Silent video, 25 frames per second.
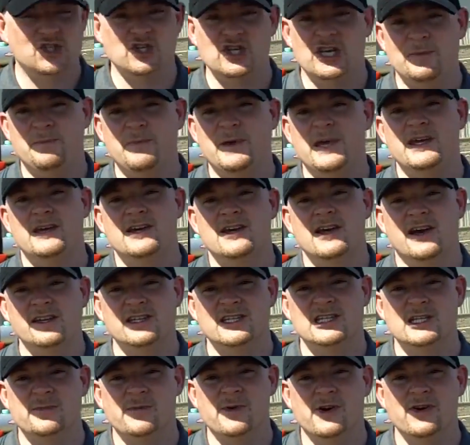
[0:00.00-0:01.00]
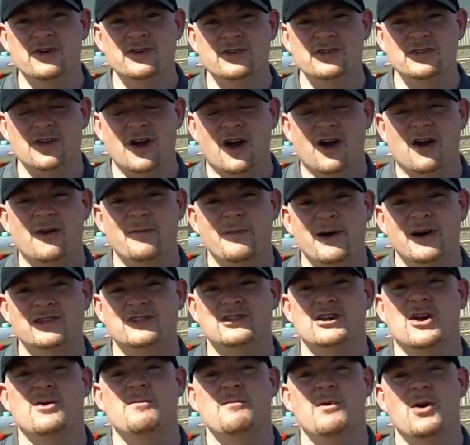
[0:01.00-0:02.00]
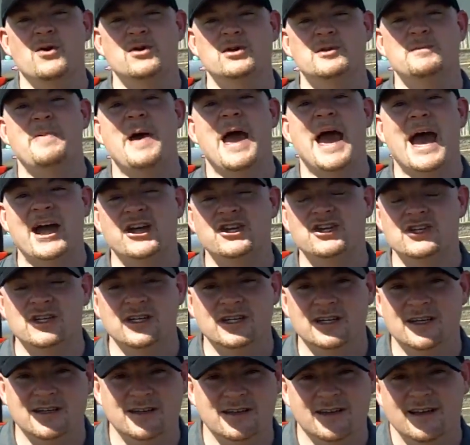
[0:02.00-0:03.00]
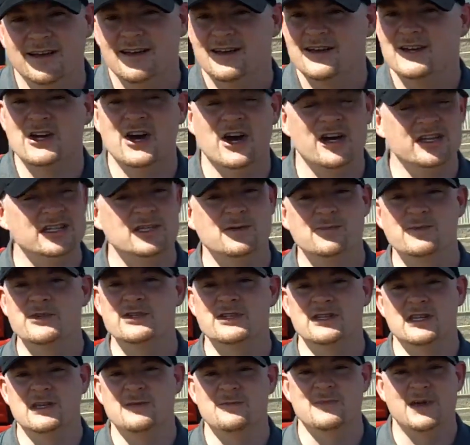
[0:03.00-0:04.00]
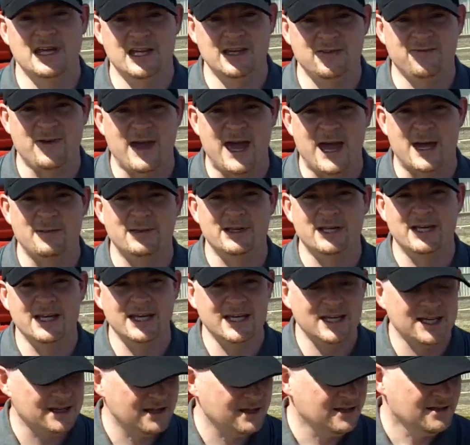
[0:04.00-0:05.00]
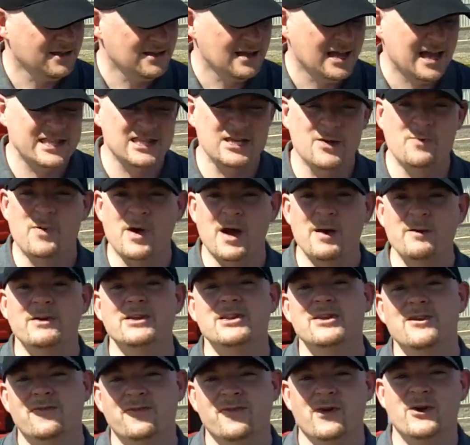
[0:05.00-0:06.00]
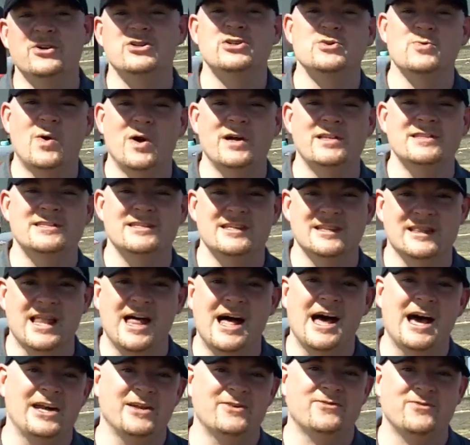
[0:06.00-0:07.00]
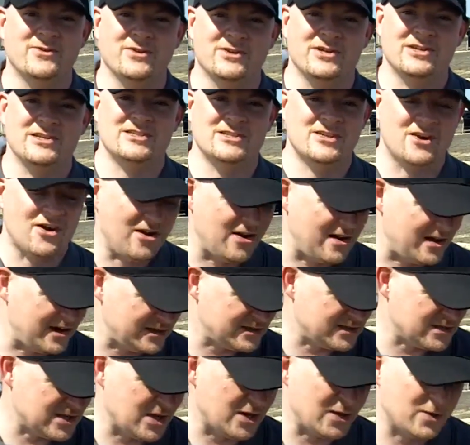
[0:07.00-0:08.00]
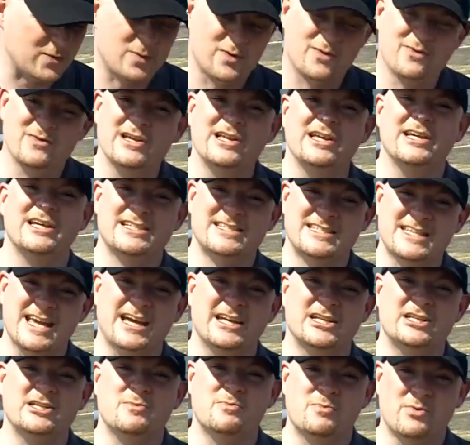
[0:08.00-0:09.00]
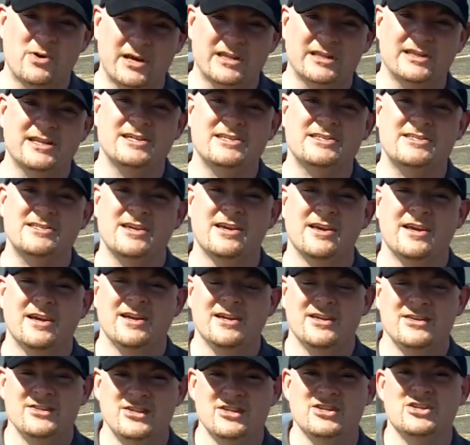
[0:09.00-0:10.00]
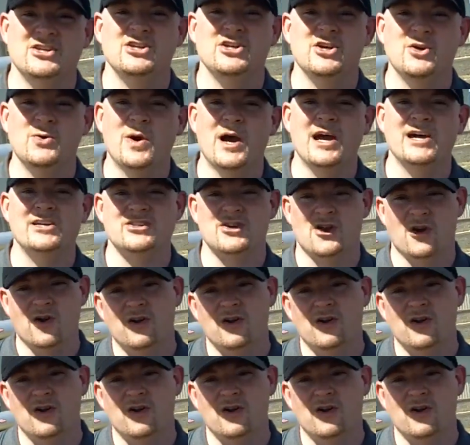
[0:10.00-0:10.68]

GP customers are amongst our most passionate customers in the Mini family, and they're probably the first ones in line for this car. So we're really excited to bring this to the U.S.